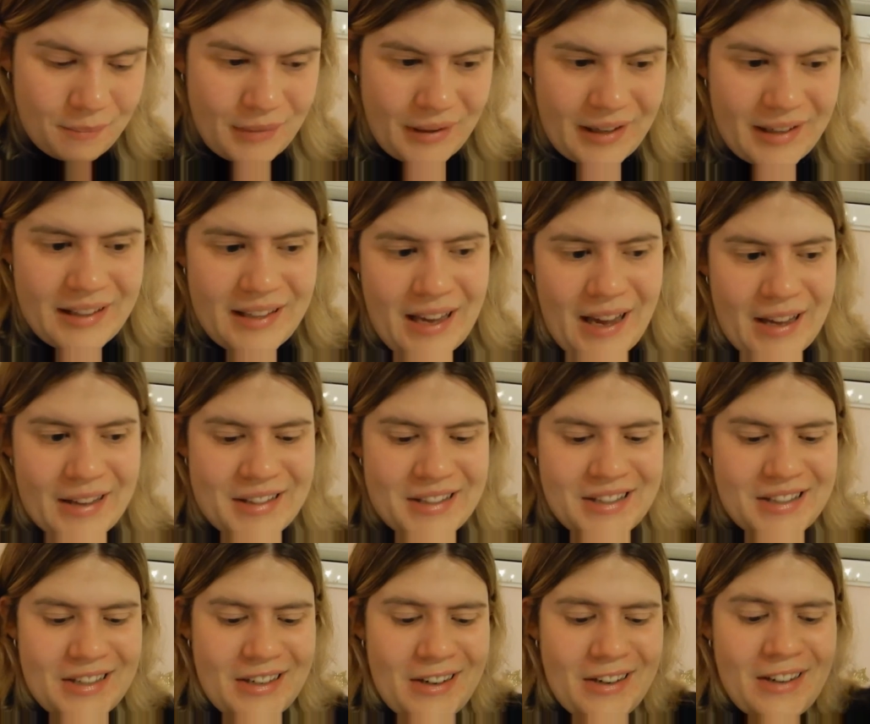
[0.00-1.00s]
but yeah,
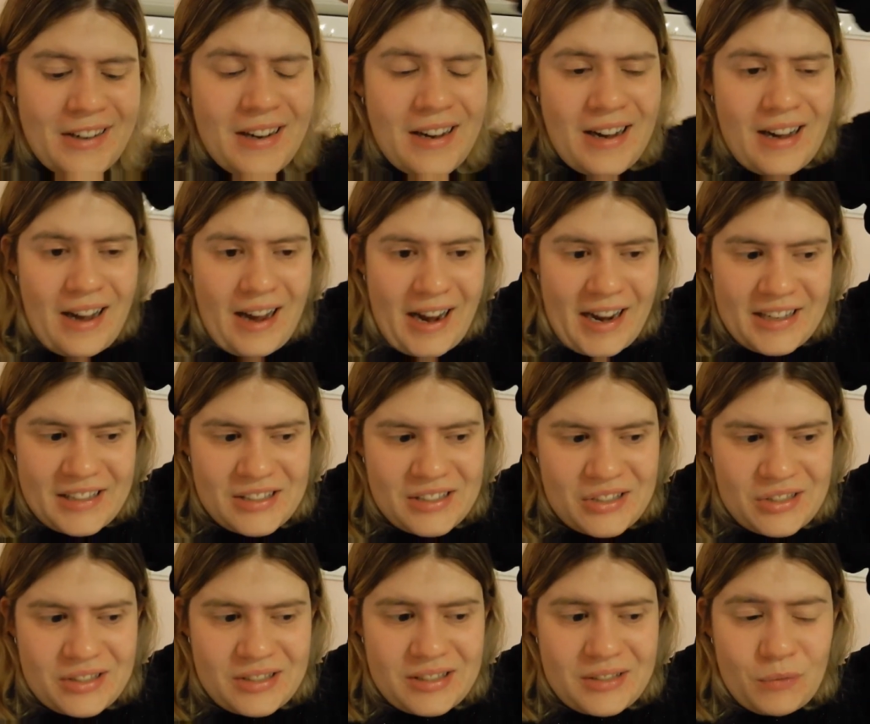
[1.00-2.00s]
so I
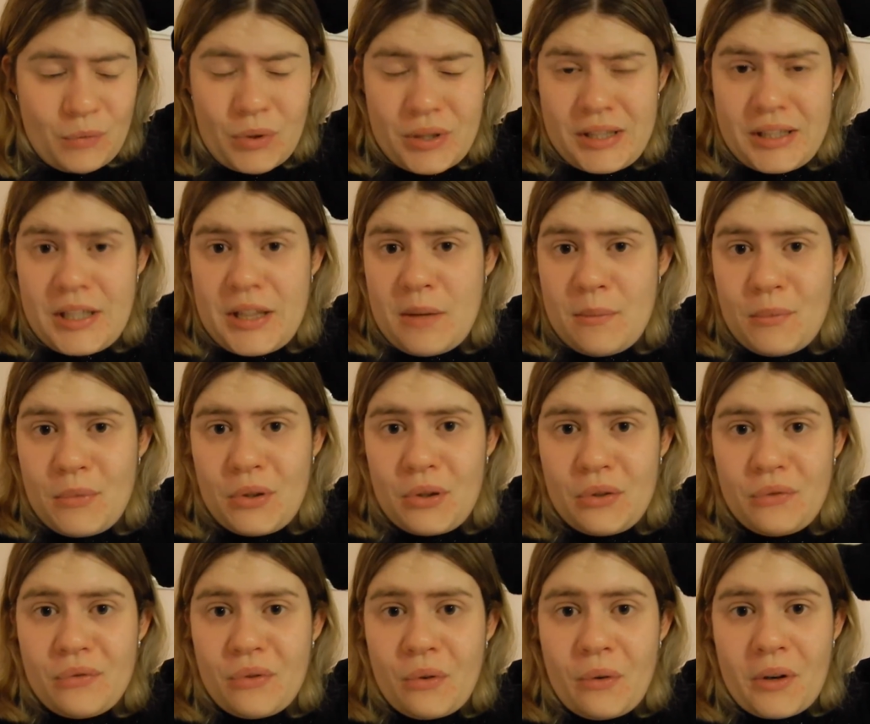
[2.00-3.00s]
just wasn't in the
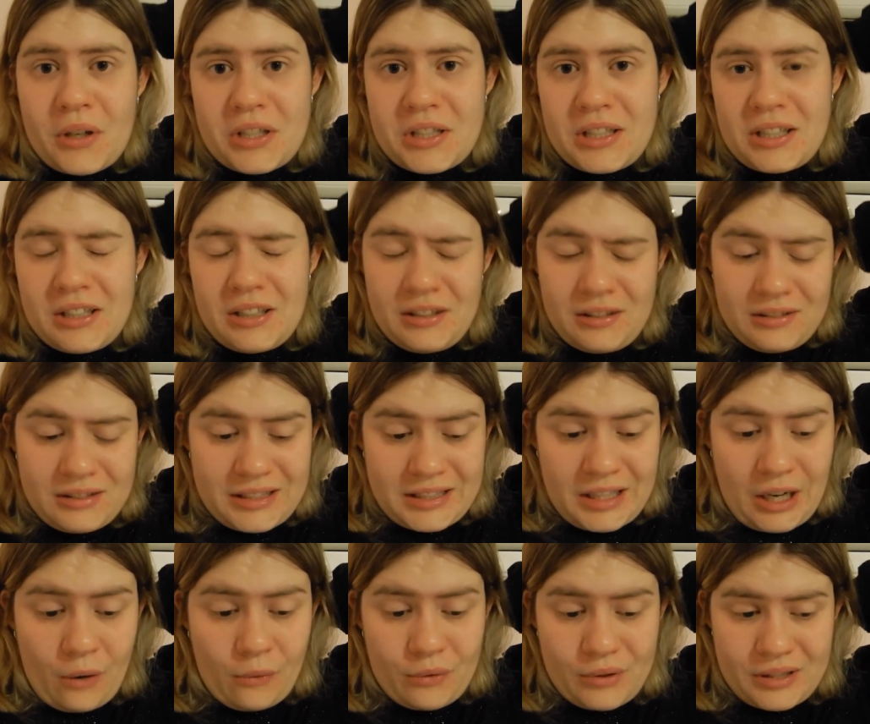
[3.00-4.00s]
mood for watching
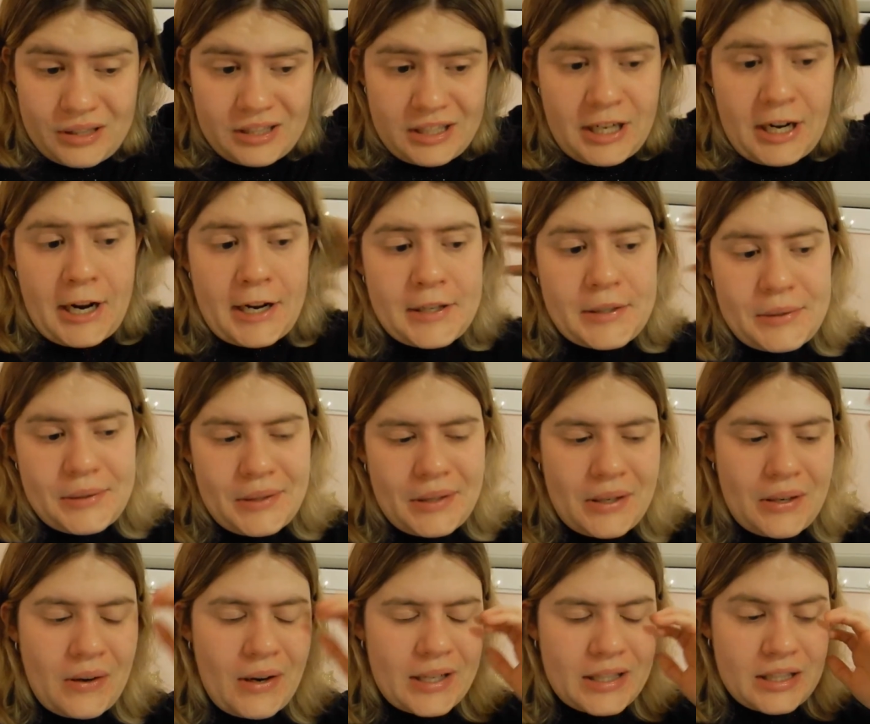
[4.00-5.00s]
Star Wars tonight, so
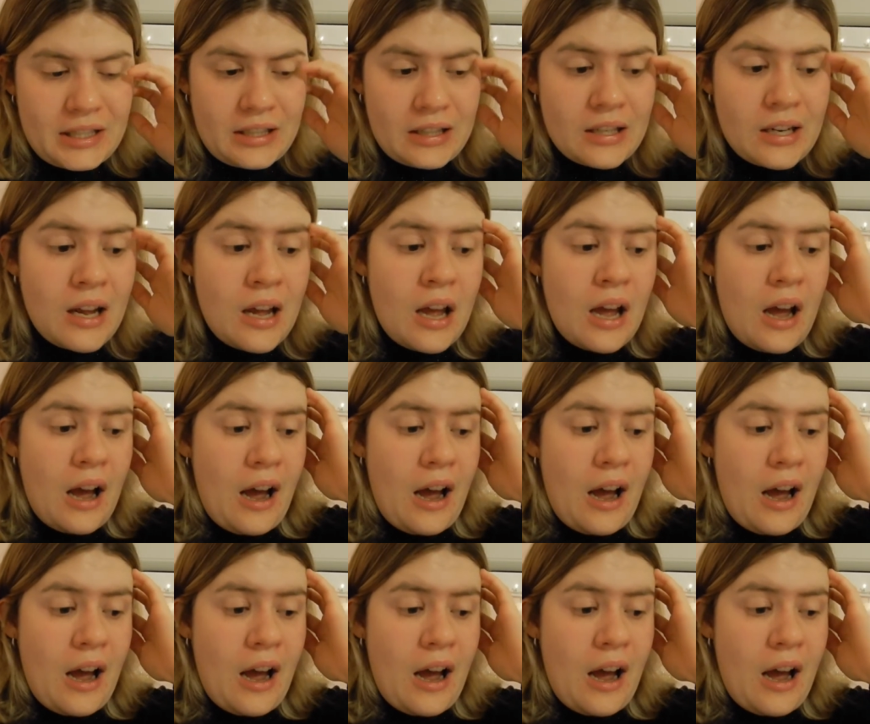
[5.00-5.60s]
I didn't.